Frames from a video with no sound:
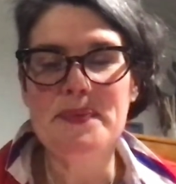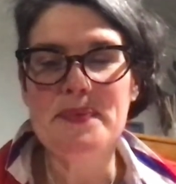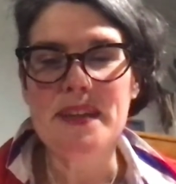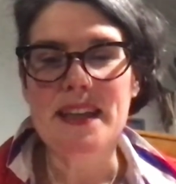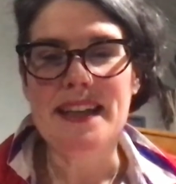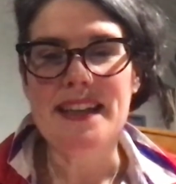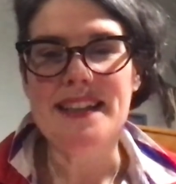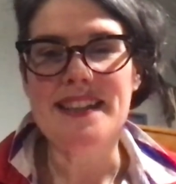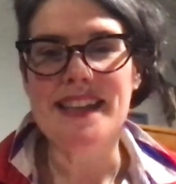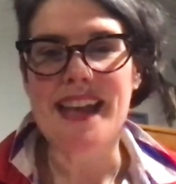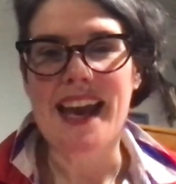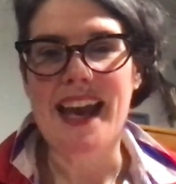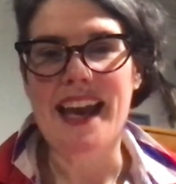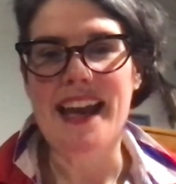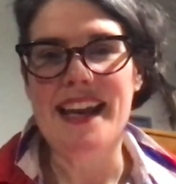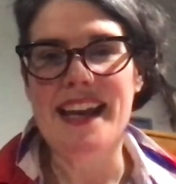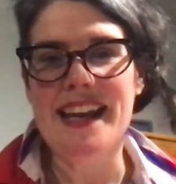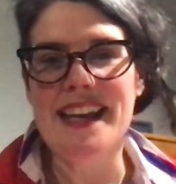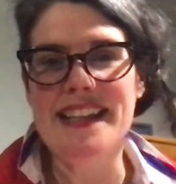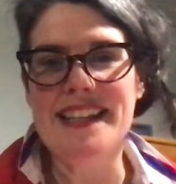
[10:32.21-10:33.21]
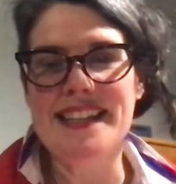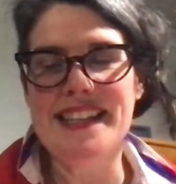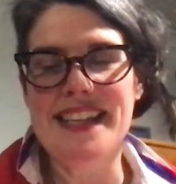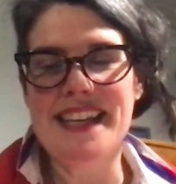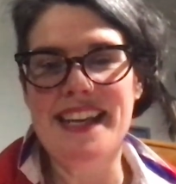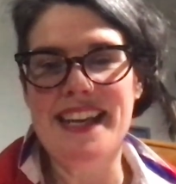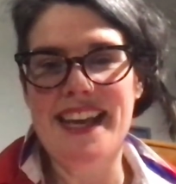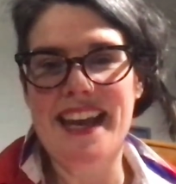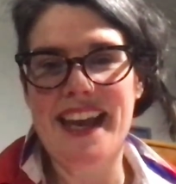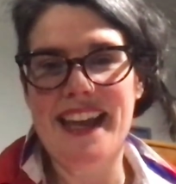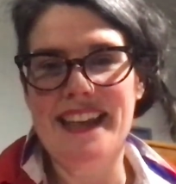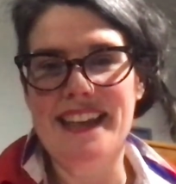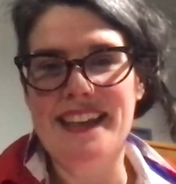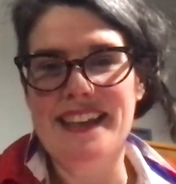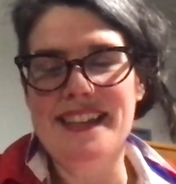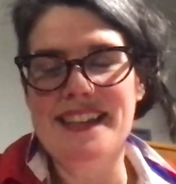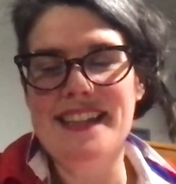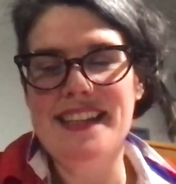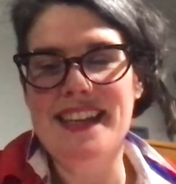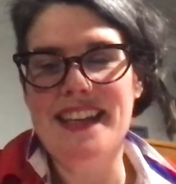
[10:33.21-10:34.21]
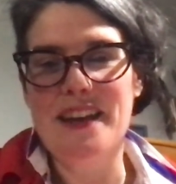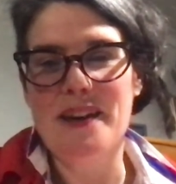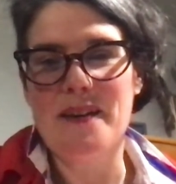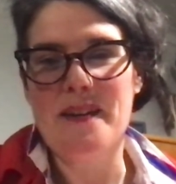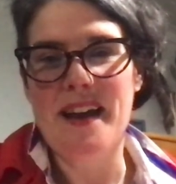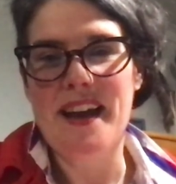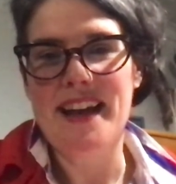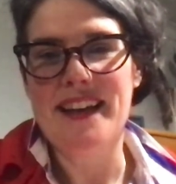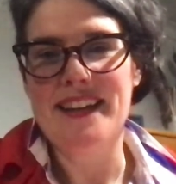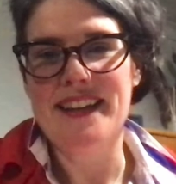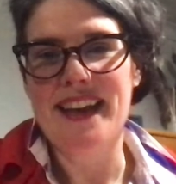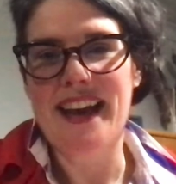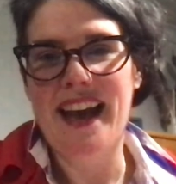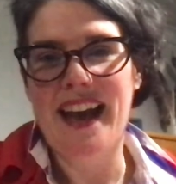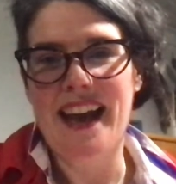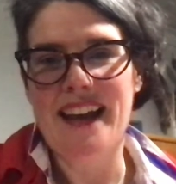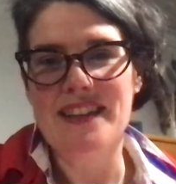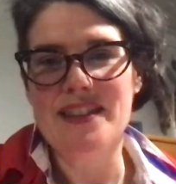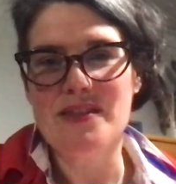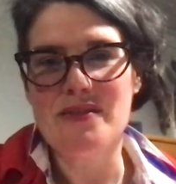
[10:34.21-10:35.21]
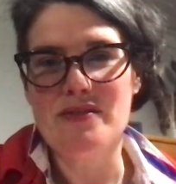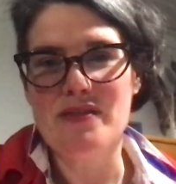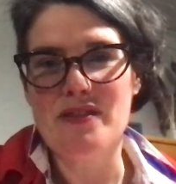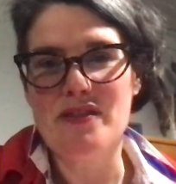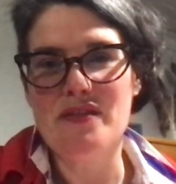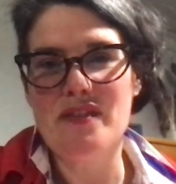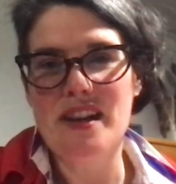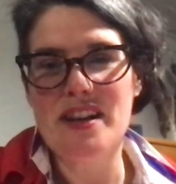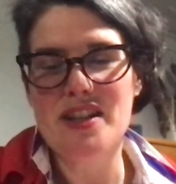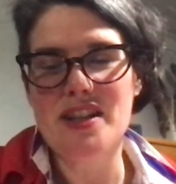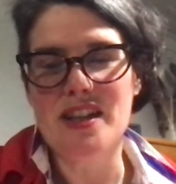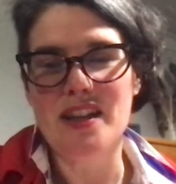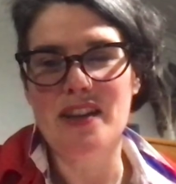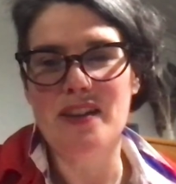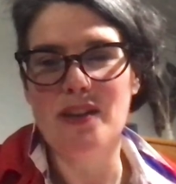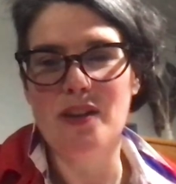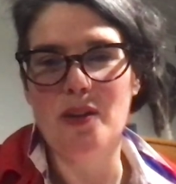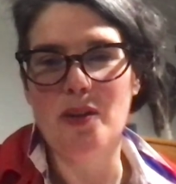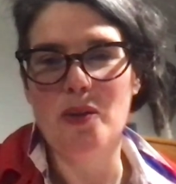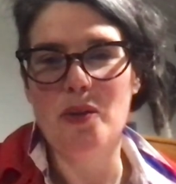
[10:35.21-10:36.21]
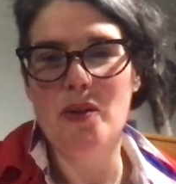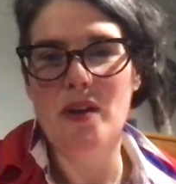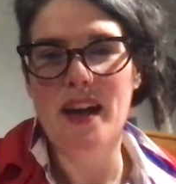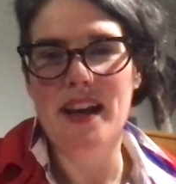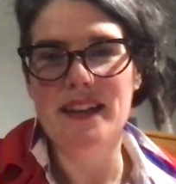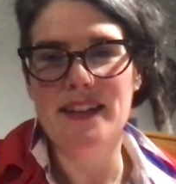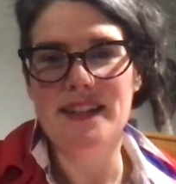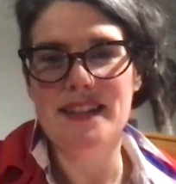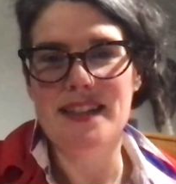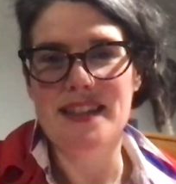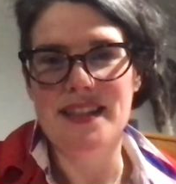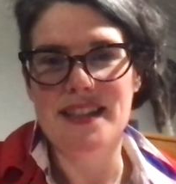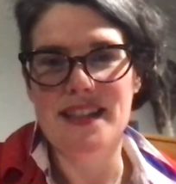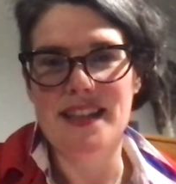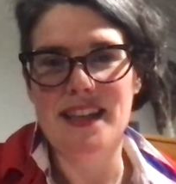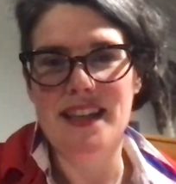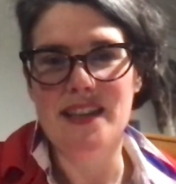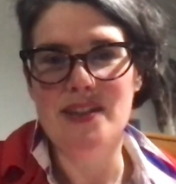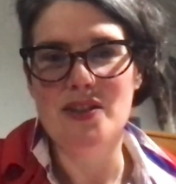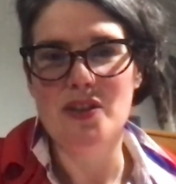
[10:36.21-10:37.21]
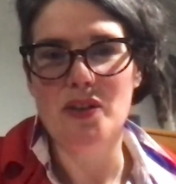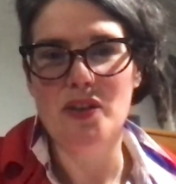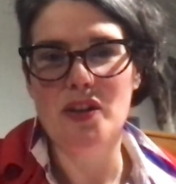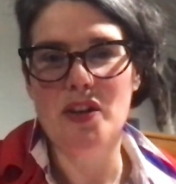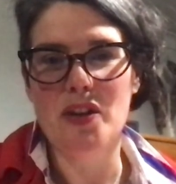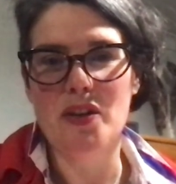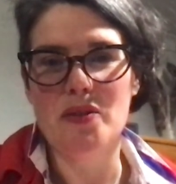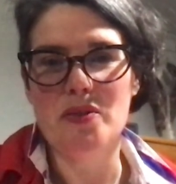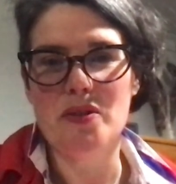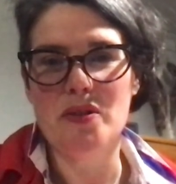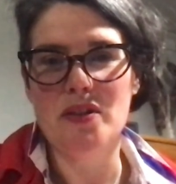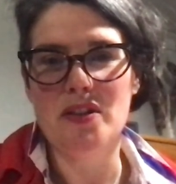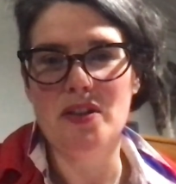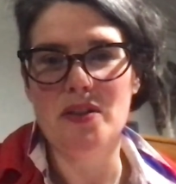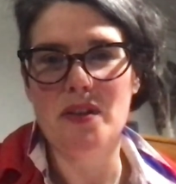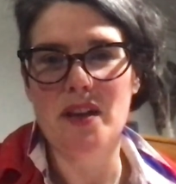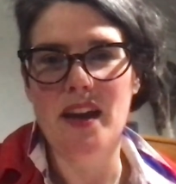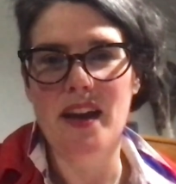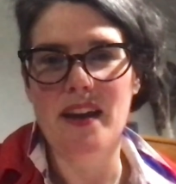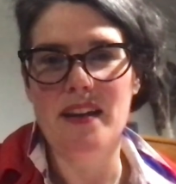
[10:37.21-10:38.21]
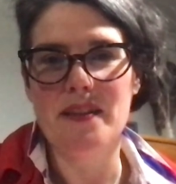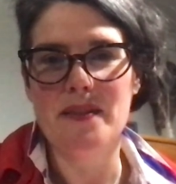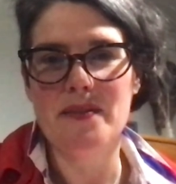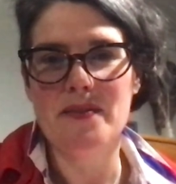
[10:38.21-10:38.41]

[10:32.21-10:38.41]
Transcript: It's a d e n t o n at refreshinglawltd.co.uk.